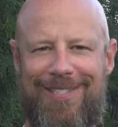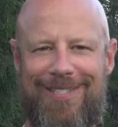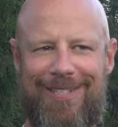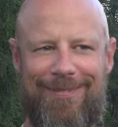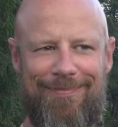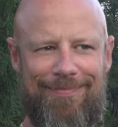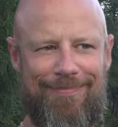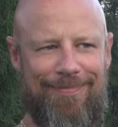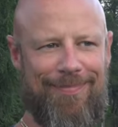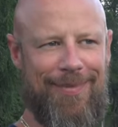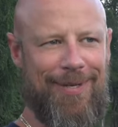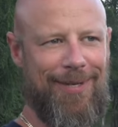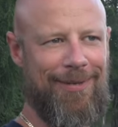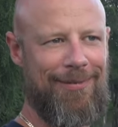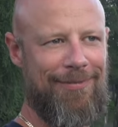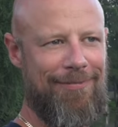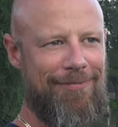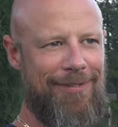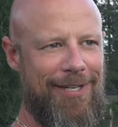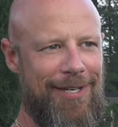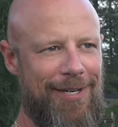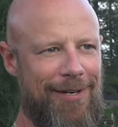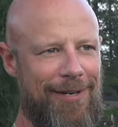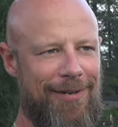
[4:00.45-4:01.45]
it's a little
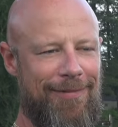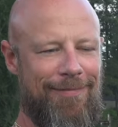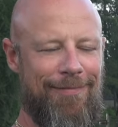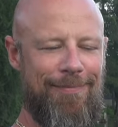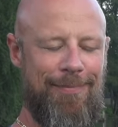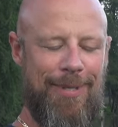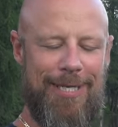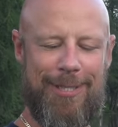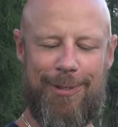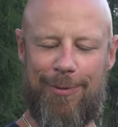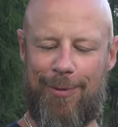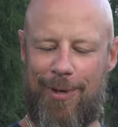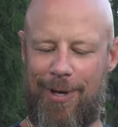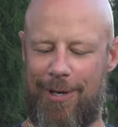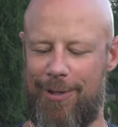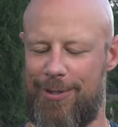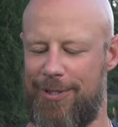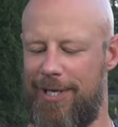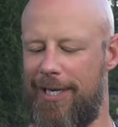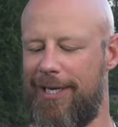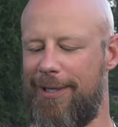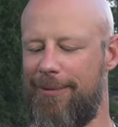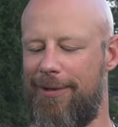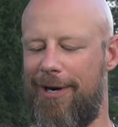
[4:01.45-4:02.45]
feeder piece of water,
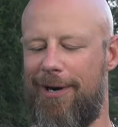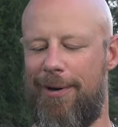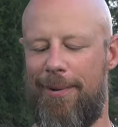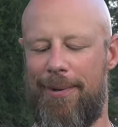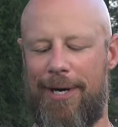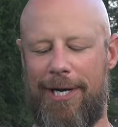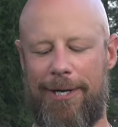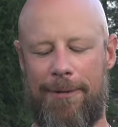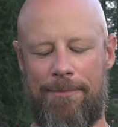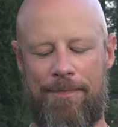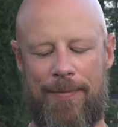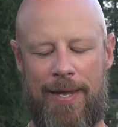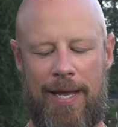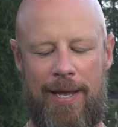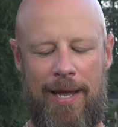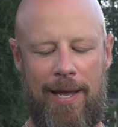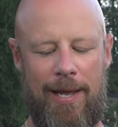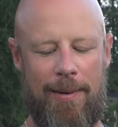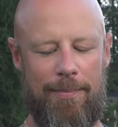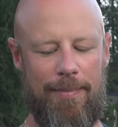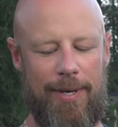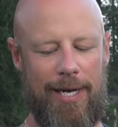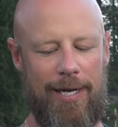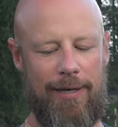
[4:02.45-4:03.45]
so I can grab it out.
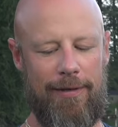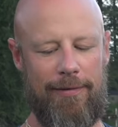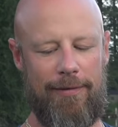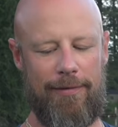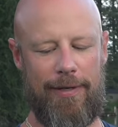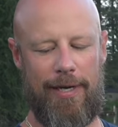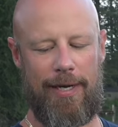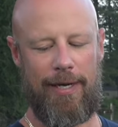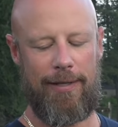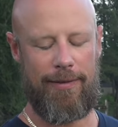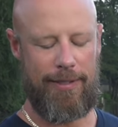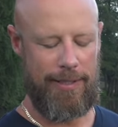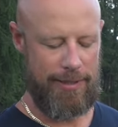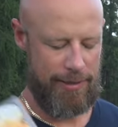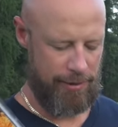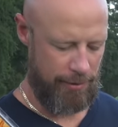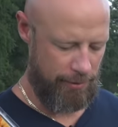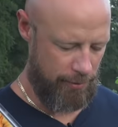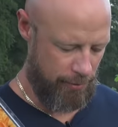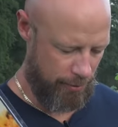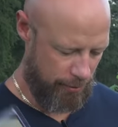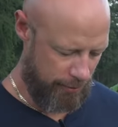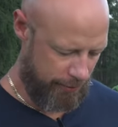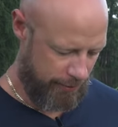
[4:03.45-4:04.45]
But these
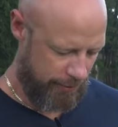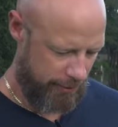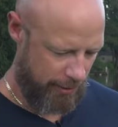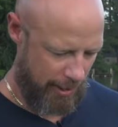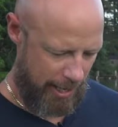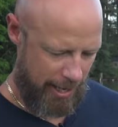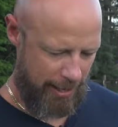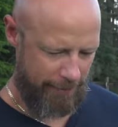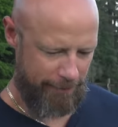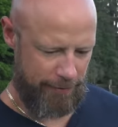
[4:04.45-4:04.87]
are cool, so I